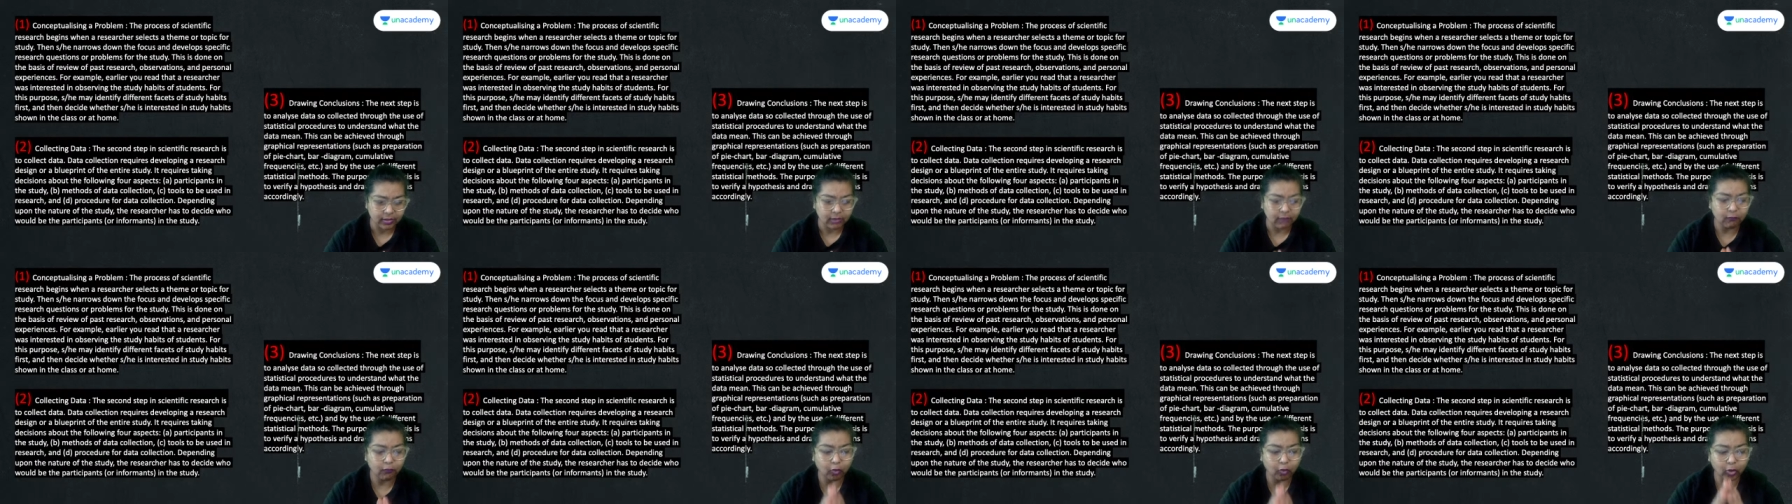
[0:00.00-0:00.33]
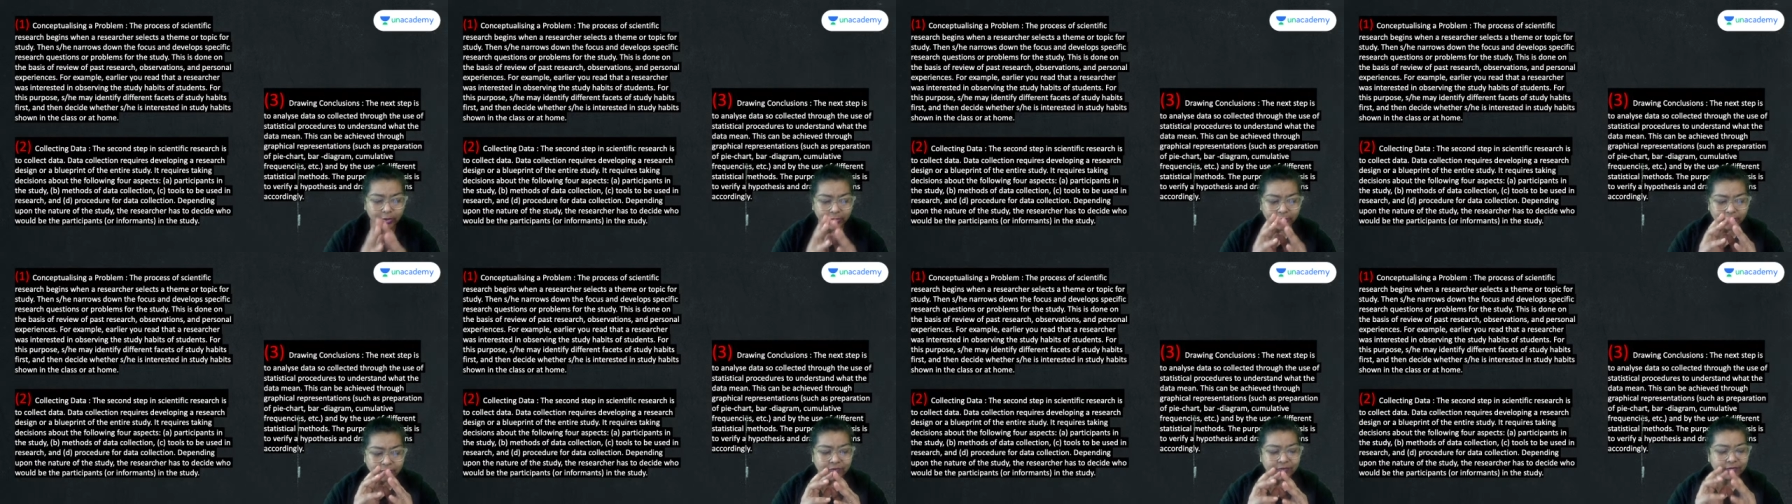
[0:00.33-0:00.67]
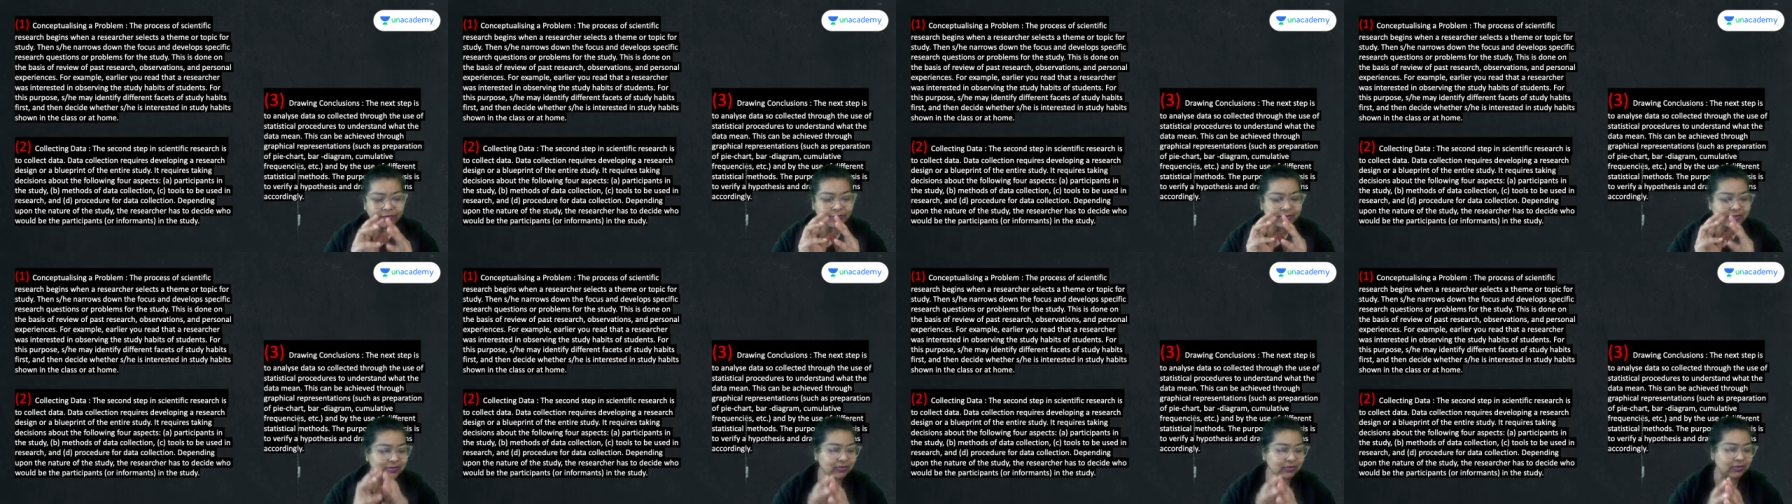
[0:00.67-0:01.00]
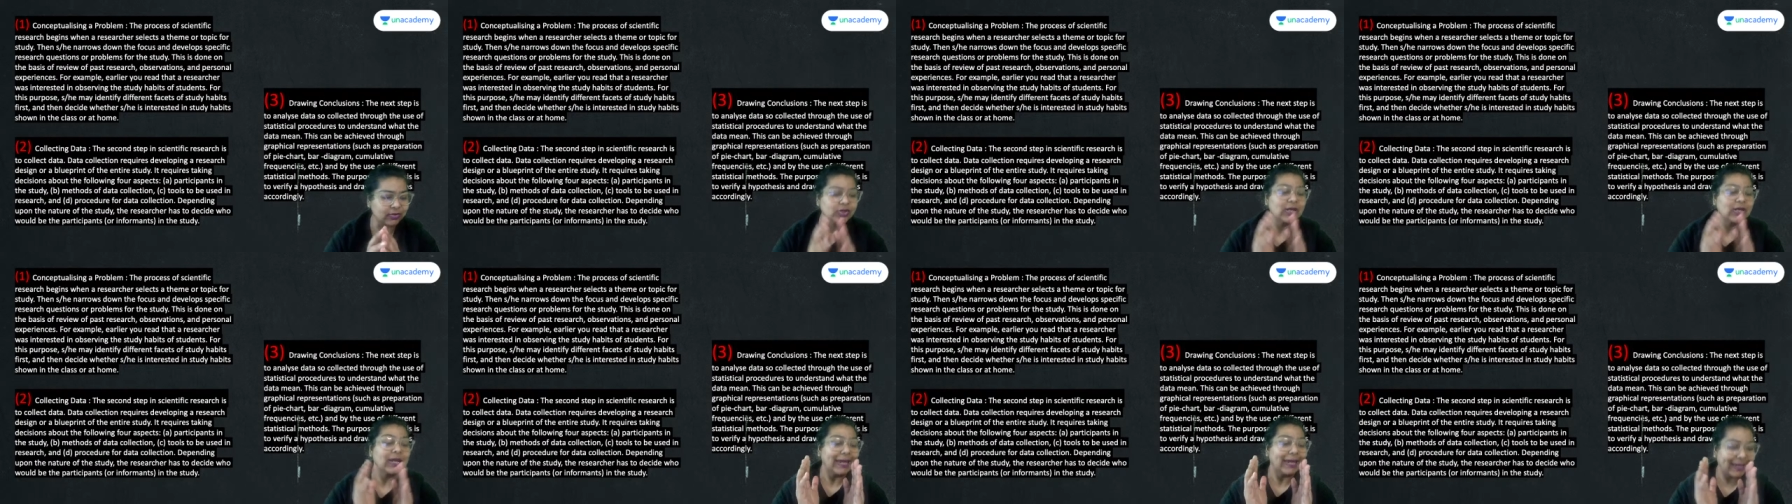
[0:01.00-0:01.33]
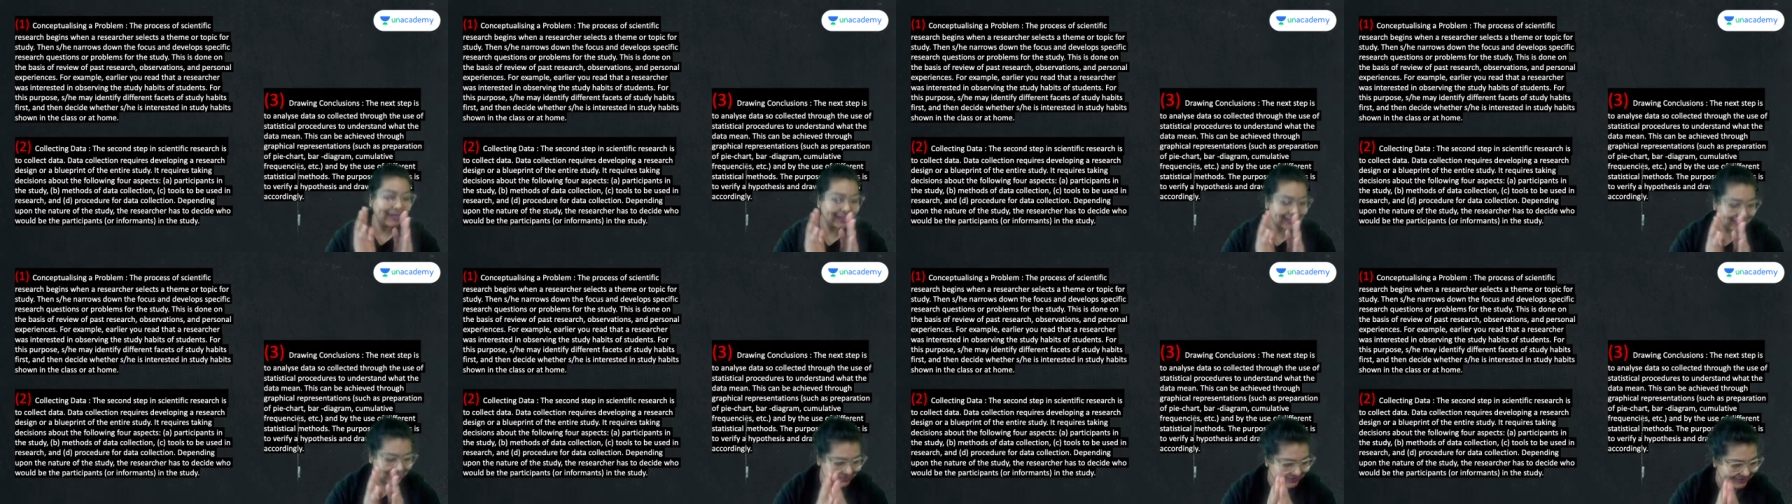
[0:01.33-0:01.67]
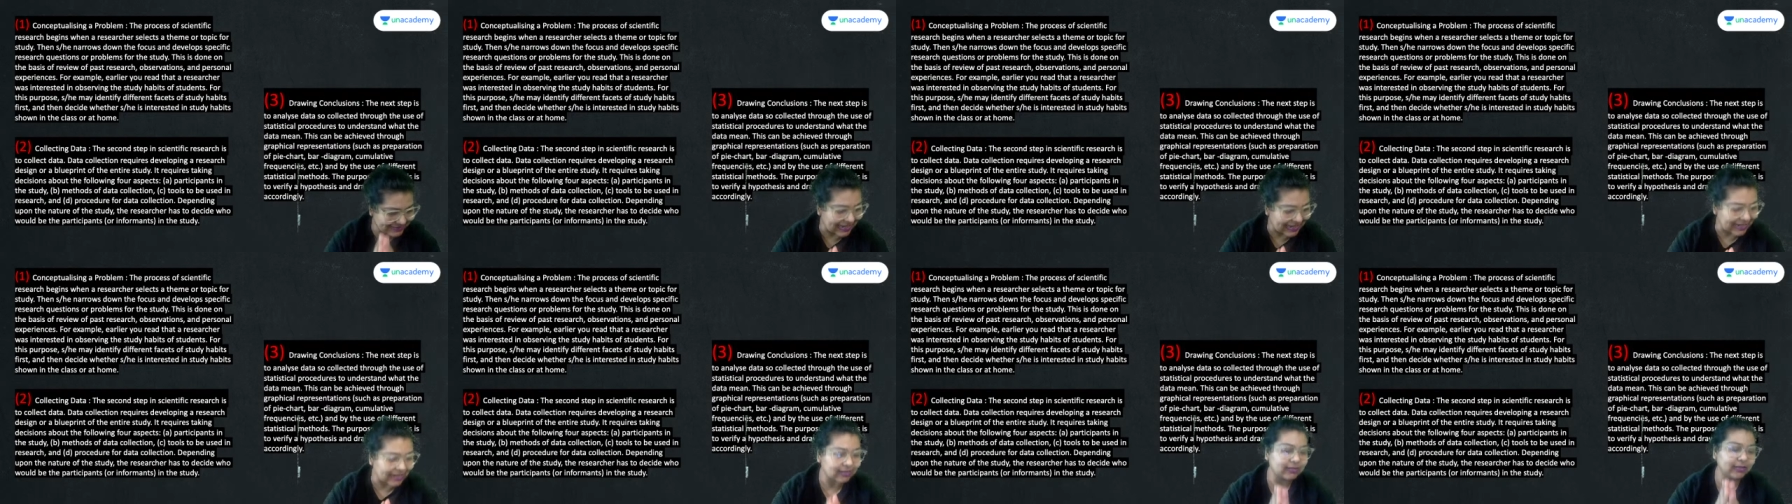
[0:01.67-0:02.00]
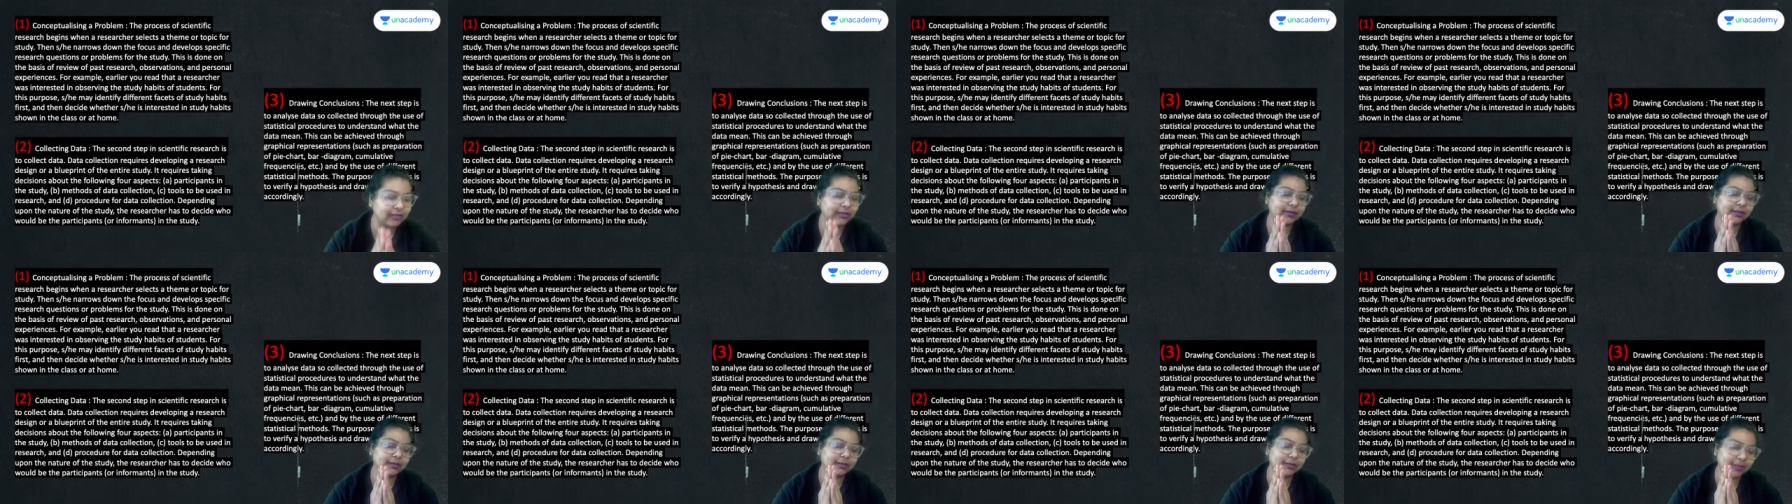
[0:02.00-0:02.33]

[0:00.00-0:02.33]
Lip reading: Whatever research, exactly,